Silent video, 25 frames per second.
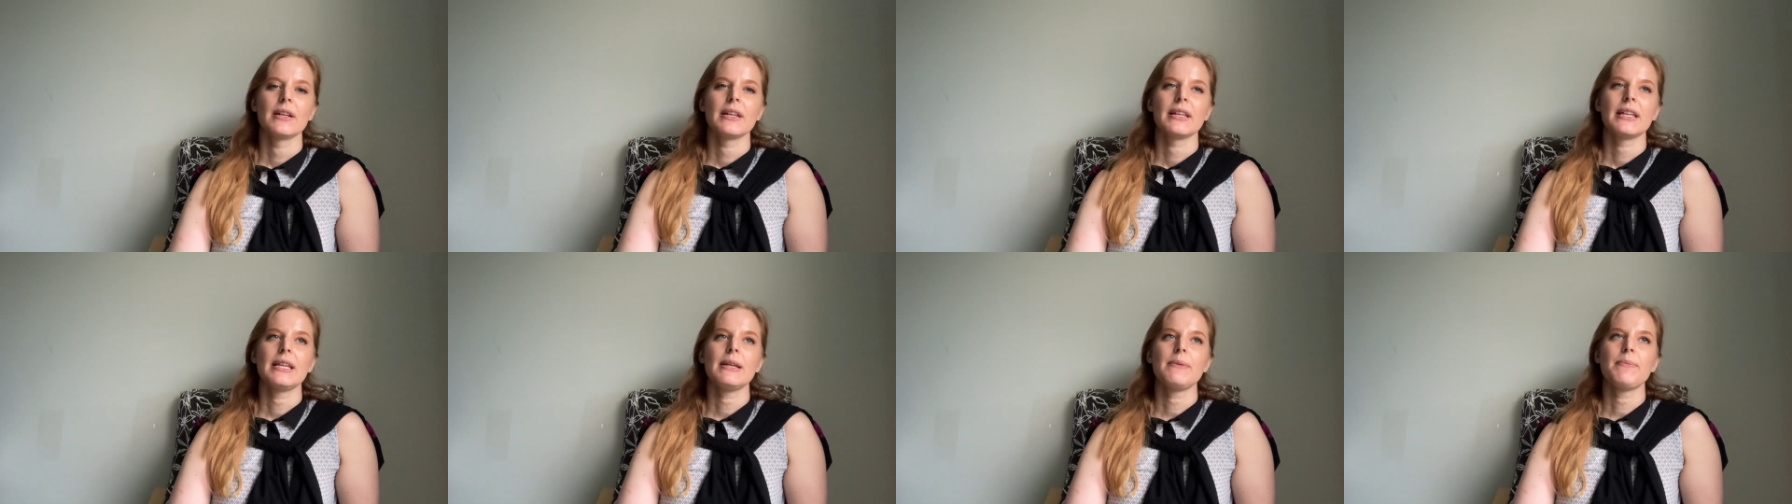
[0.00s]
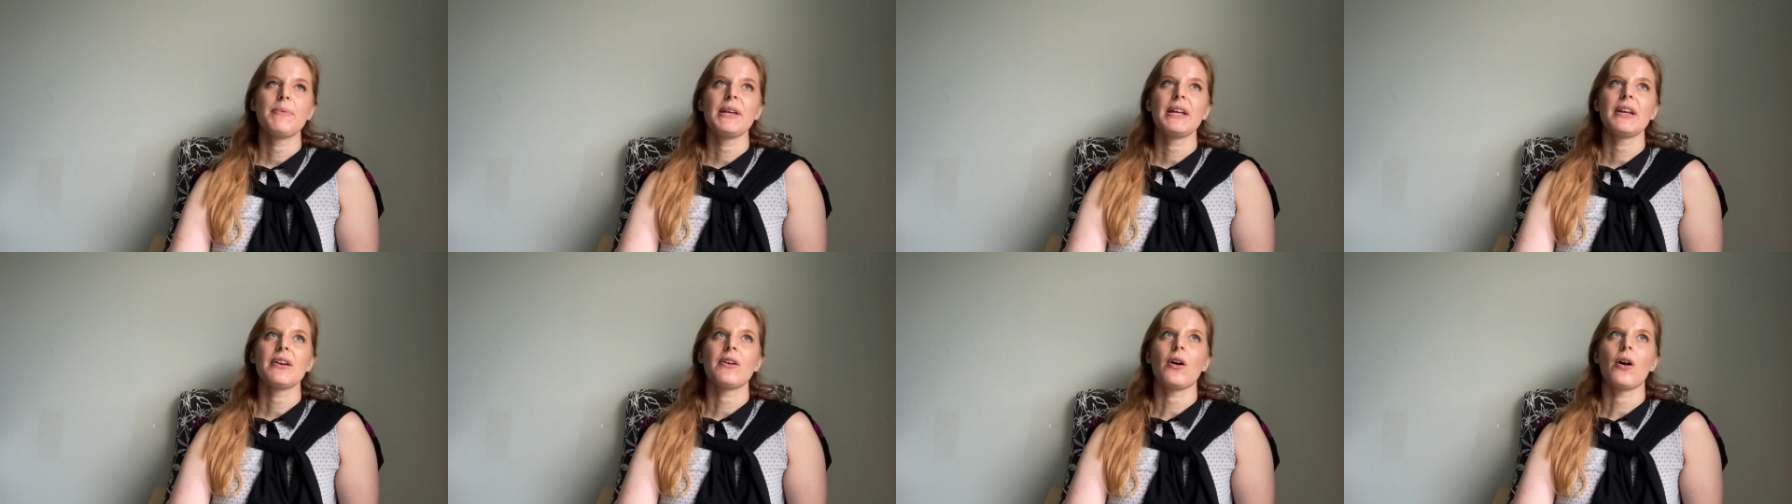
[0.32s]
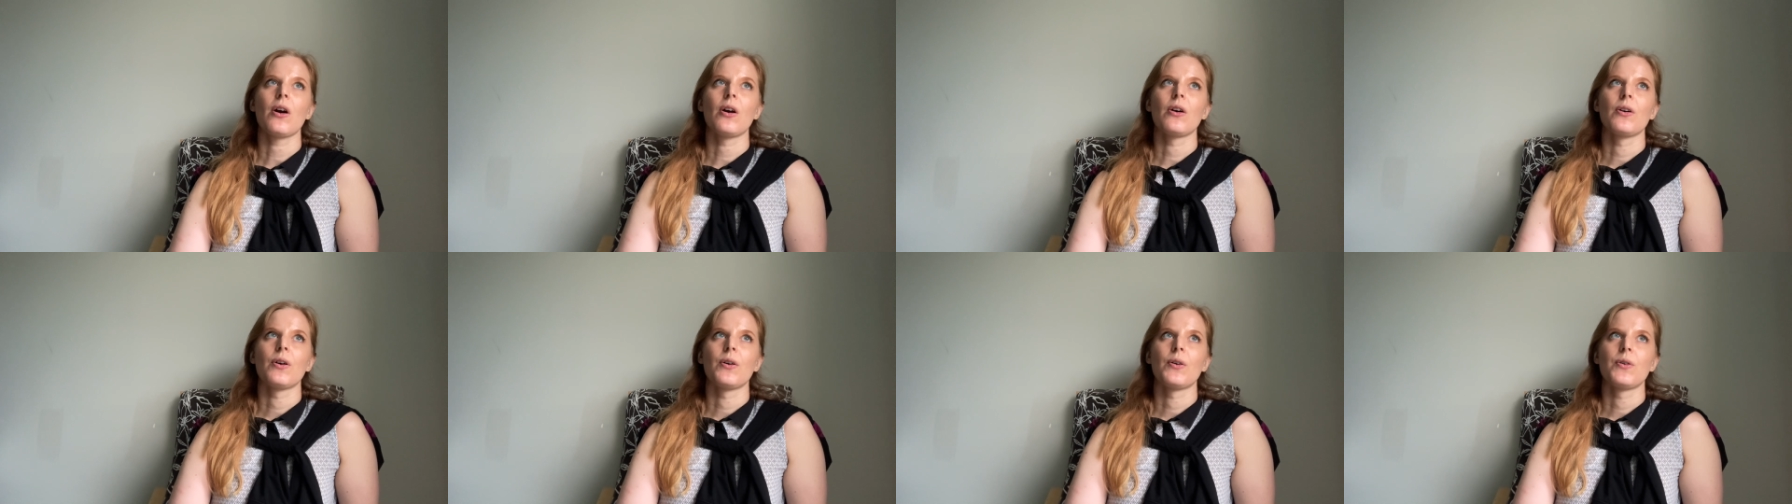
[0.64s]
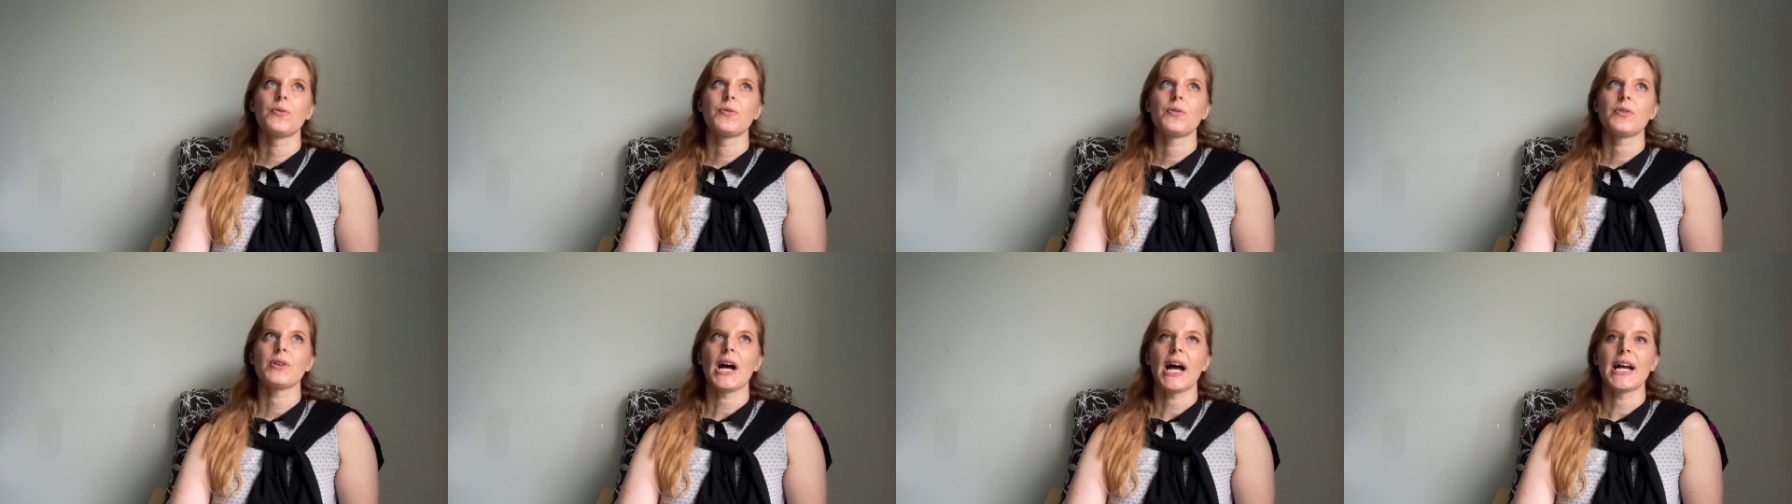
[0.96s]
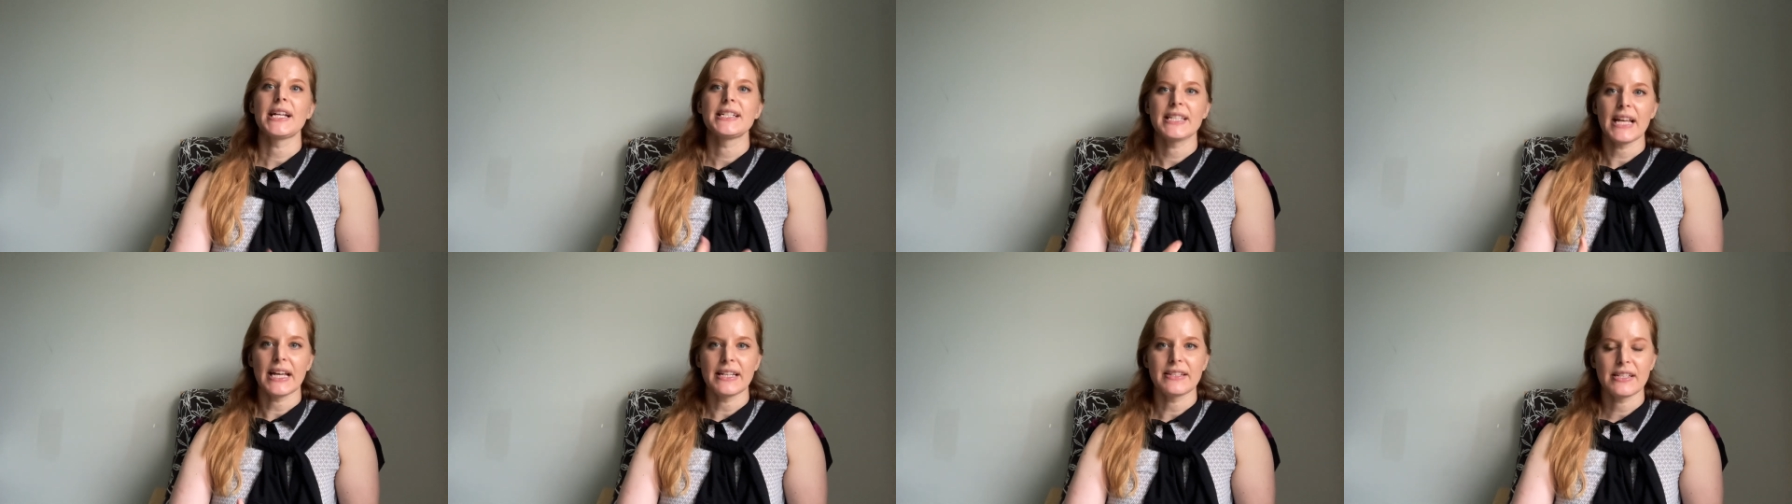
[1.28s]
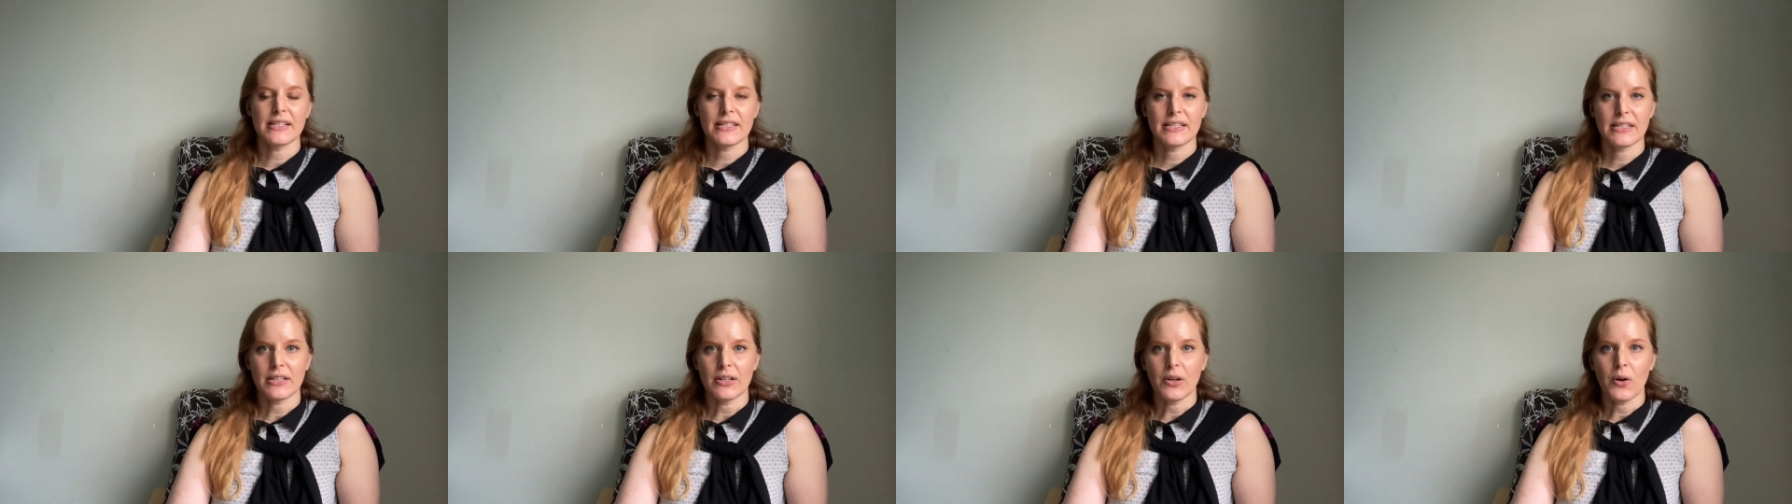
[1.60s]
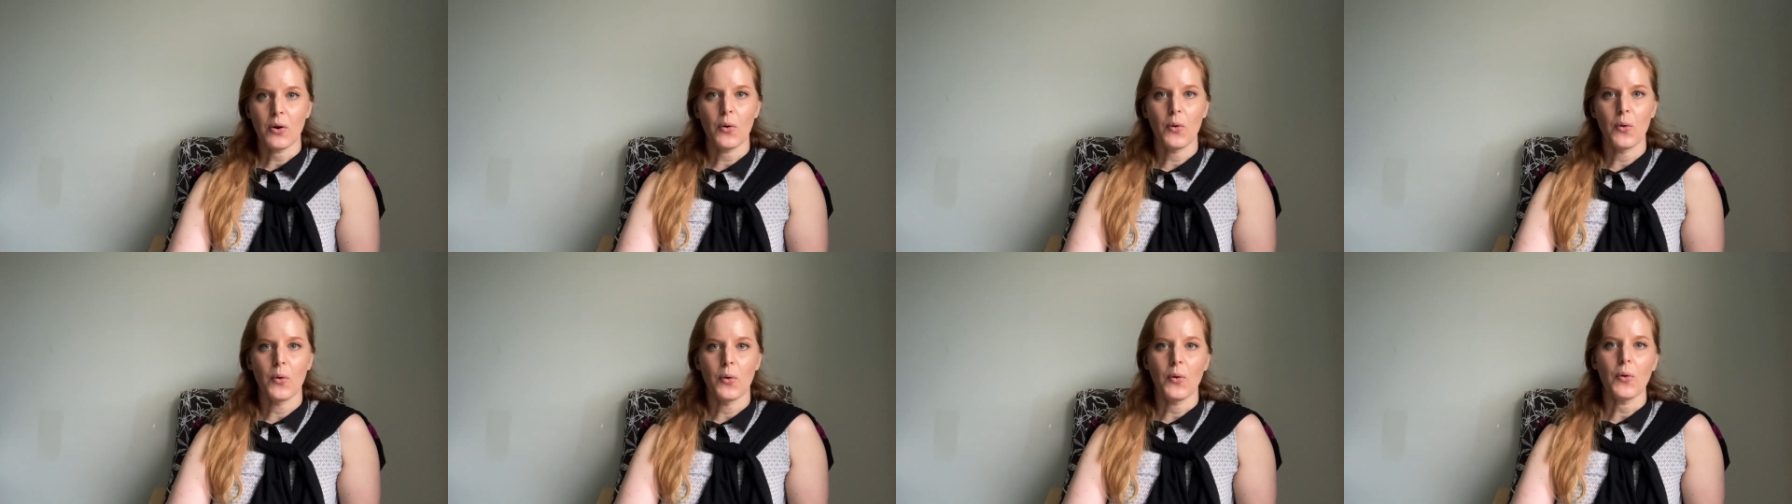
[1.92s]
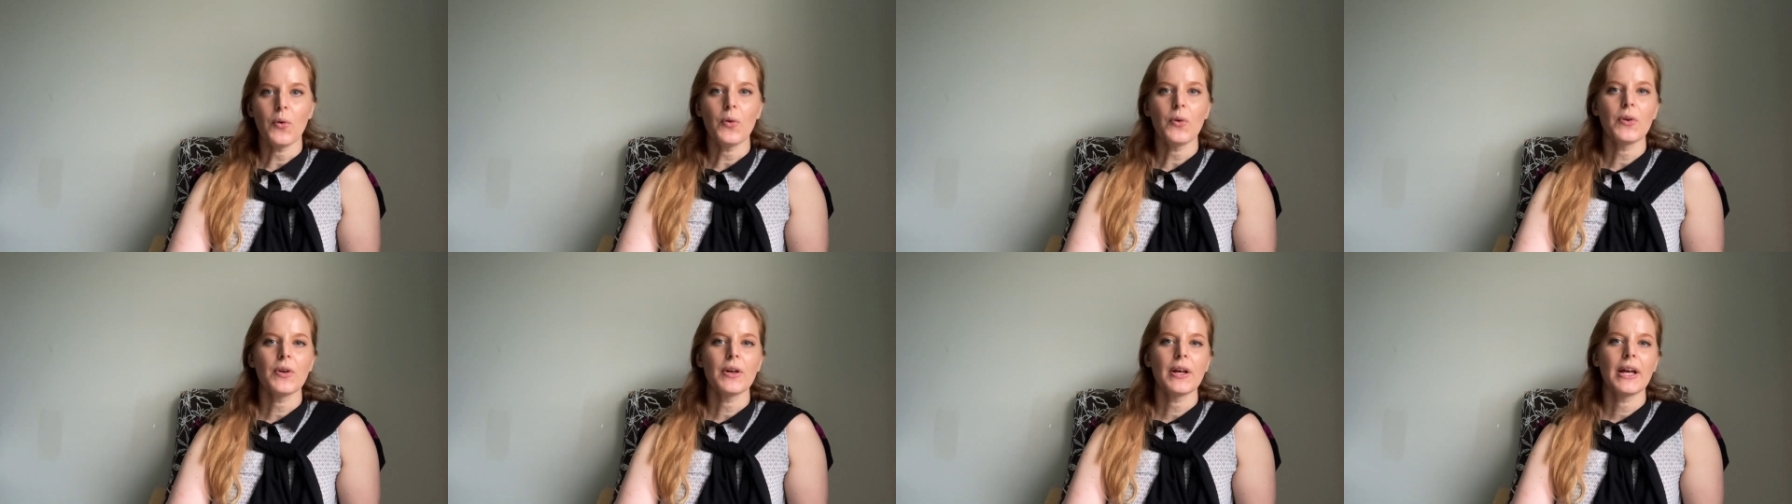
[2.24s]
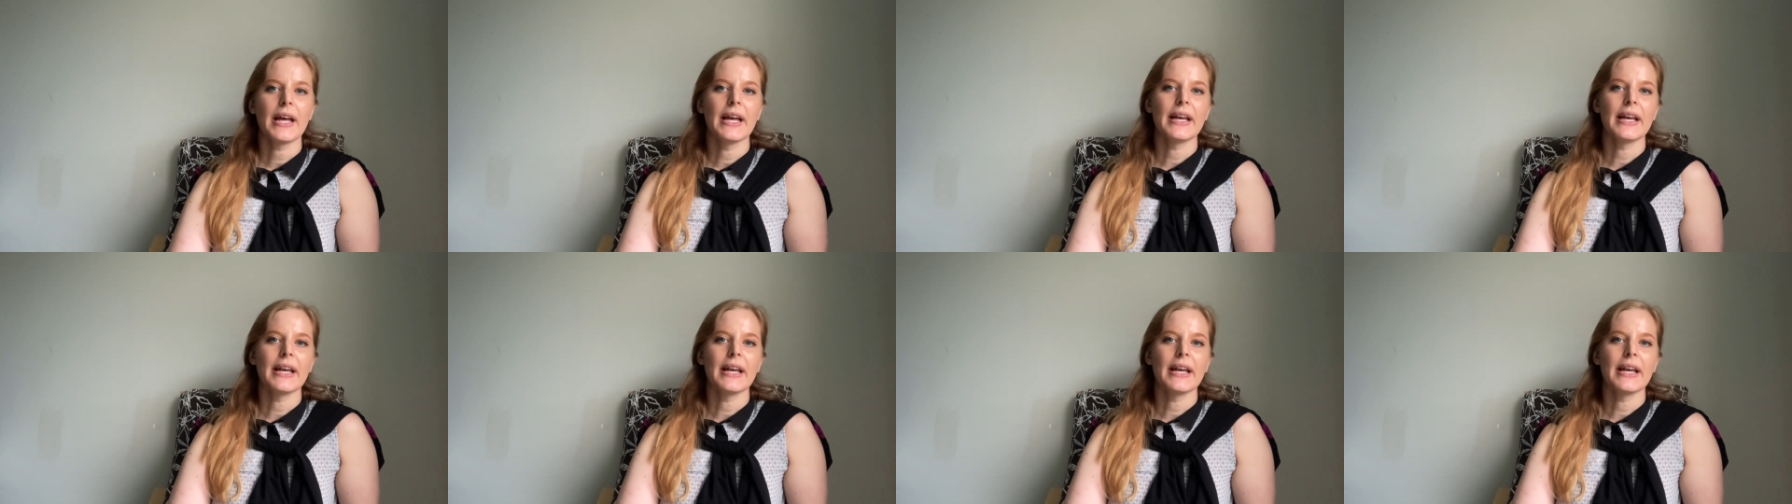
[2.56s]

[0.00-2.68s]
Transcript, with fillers: keeping our own identity whole